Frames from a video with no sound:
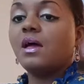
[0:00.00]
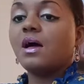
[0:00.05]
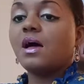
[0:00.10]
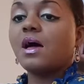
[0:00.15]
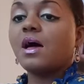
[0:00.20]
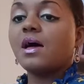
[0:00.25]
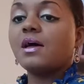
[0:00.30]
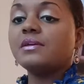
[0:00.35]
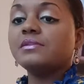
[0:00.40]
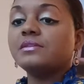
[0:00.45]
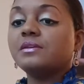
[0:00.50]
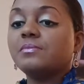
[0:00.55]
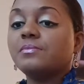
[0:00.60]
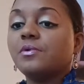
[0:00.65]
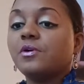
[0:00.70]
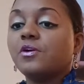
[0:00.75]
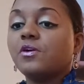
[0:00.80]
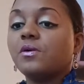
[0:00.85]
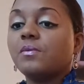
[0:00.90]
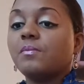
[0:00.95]

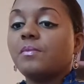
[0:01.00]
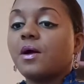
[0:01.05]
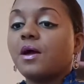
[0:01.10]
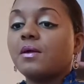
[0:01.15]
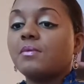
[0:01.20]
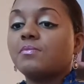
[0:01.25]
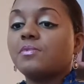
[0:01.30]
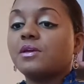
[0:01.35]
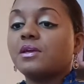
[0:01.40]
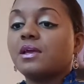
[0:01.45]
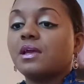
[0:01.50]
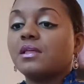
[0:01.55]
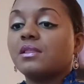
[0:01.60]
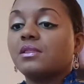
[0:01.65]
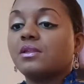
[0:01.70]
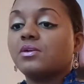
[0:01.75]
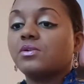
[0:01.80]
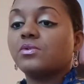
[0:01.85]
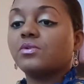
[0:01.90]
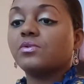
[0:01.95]
Eisenberg might be a
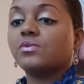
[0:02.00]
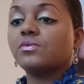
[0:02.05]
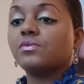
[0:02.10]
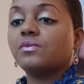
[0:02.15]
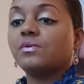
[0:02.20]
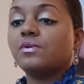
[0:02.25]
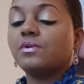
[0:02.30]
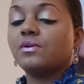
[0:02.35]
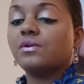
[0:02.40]
little,